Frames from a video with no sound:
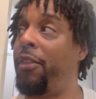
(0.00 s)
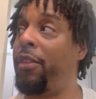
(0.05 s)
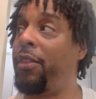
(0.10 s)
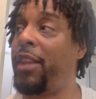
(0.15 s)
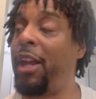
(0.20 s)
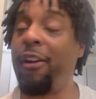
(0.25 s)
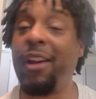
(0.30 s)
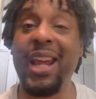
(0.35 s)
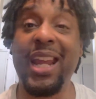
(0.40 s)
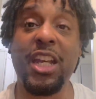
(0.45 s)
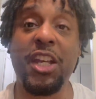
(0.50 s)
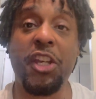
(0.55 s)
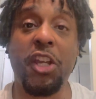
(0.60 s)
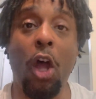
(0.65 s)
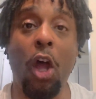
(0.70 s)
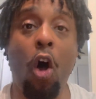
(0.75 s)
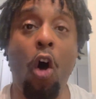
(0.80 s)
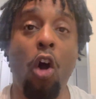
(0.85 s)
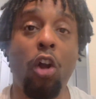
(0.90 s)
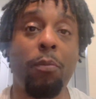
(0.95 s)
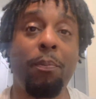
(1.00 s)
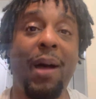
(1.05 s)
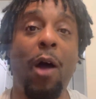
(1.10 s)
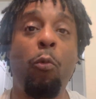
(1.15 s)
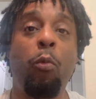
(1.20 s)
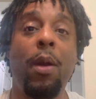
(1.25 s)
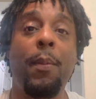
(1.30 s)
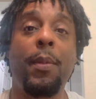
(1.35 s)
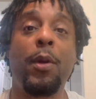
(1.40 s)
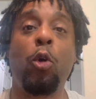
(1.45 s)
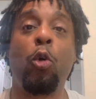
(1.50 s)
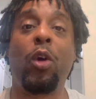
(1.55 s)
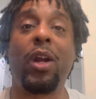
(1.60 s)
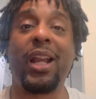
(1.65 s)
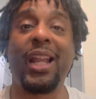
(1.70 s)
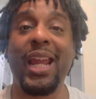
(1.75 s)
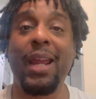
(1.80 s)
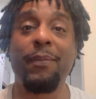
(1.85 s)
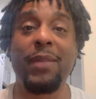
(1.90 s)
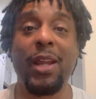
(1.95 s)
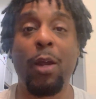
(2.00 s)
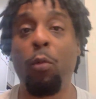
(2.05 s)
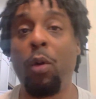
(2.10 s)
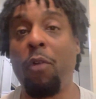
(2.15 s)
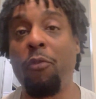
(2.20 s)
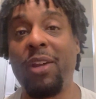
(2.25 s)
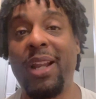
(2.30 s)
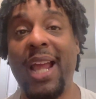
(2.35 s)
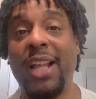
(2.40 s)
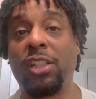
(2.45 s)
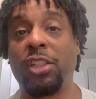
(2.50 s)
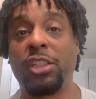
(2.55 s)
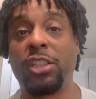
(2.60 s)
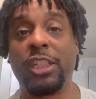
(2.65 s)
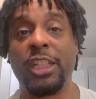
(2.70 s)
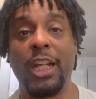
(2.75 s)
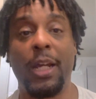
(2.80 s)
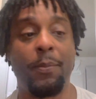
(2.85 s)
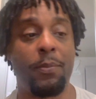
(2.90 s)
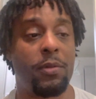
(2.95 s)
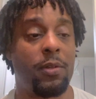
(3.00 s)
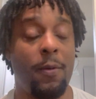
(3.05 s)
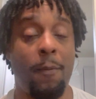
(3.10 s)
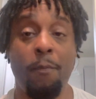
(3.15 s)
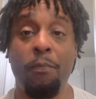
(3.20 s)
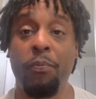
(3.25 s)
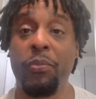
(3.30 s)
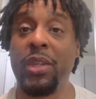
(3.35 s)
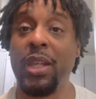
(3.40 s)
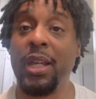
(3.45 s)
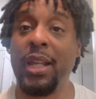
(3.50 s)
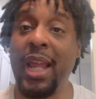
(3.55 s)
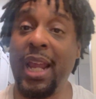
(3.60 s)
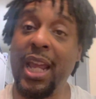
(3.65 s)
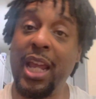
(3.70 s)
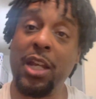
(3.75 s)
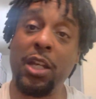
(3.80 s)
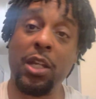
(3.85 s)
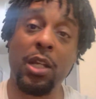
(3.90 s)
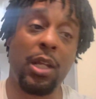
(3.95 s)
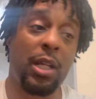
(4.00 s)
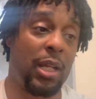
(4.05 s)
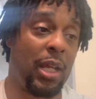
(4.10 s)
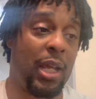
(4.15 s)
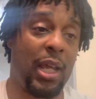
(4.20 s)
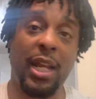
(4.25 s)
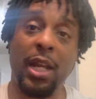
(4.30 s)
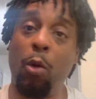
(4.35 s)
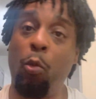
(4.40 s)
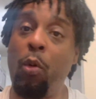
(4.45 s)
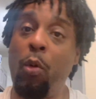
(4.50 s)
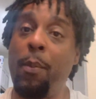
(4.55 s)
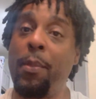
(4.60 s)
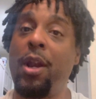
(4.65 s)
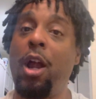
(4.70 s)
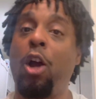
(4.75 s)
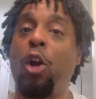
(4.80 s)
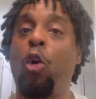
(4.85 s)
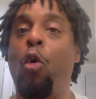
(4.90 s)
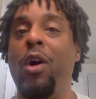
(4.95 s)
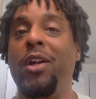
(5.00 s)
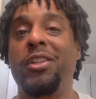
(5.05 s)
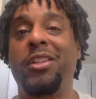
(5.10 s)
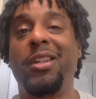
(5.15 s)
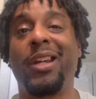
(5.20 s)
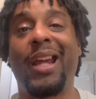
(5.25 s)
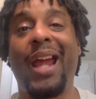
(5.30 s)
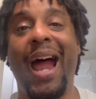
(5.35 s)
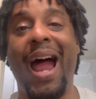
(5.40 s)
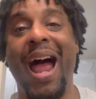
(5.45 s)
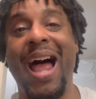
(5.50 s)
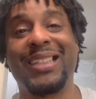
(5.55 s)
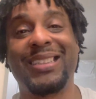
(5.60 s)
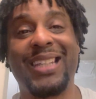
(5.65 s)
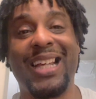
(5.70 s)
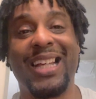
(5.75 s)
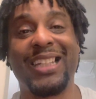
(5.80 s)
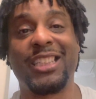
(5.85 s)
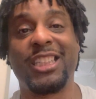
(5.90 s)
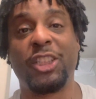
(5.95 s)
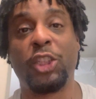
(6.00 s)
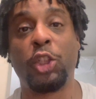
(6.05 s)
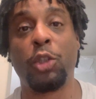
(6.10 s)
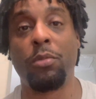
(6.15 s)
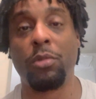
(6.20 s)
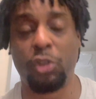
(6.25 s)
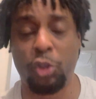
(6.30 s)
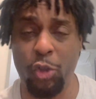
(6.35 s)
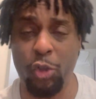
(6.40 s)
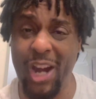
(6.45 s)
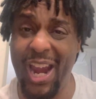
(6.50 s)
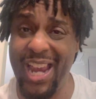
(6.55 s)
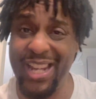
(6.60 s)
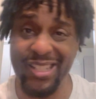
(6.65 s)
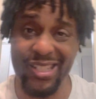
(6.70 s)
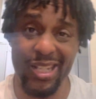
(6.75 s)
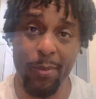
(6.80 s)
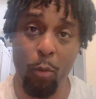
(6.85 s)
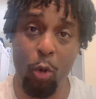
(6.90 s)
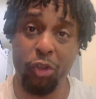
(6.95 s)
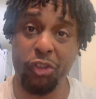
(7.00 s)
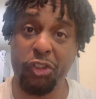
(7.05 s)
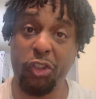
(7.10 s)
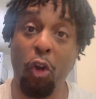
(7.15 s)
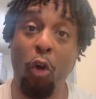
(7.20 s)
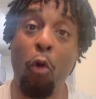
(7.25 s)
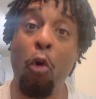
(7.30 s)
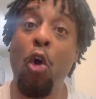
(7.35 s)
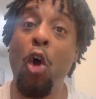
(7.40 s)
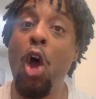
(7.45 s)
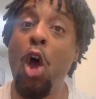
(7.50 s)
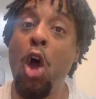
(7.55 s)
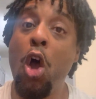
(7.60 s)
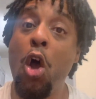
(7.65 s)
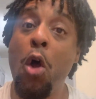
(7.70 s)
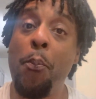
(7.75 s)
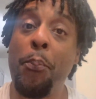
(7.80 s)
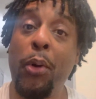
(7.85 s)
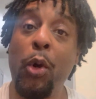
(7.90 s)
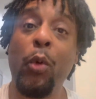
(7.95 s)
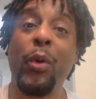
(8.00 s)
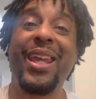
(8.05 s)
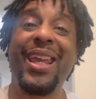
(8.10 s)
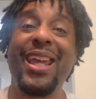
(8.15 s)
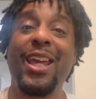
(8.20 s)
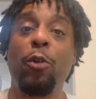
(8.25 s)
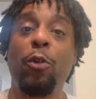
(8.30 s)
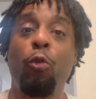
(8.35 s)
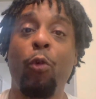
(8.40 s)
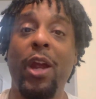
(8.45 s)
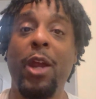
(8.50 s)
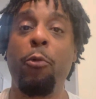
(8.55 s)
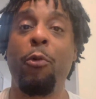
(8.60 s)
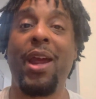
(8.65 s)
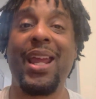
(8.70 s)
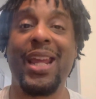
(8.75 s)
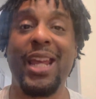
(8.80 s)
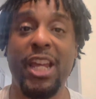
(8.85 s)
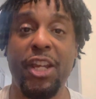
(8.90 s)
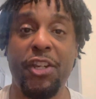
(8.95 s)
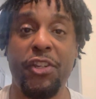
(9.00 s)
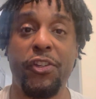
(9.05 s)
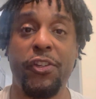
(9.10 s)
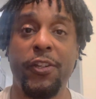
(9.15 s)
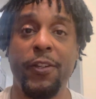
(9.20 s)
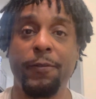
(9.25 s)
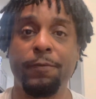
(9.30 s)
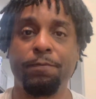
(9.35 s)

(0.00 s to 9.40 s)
They're getting dogged by women who claim they want relationships they getting and then women are going to guys that's trashy, more so Pookie and Ray Ray ish.